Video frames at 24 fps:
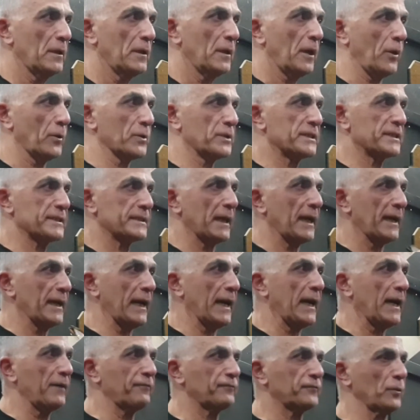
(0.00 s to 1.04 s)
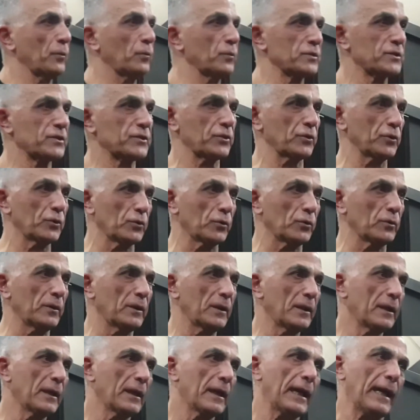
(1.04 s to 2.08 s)
I would stay after school
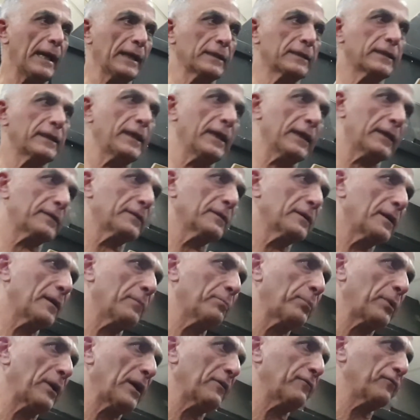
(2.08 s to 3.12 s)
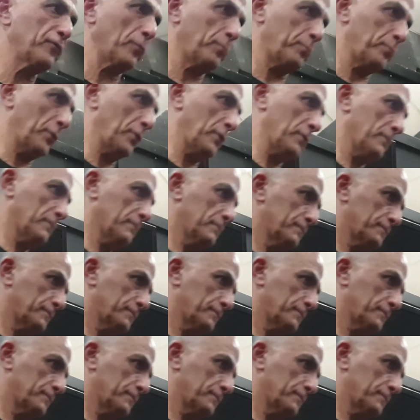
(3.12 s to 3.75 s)
and kick and play football.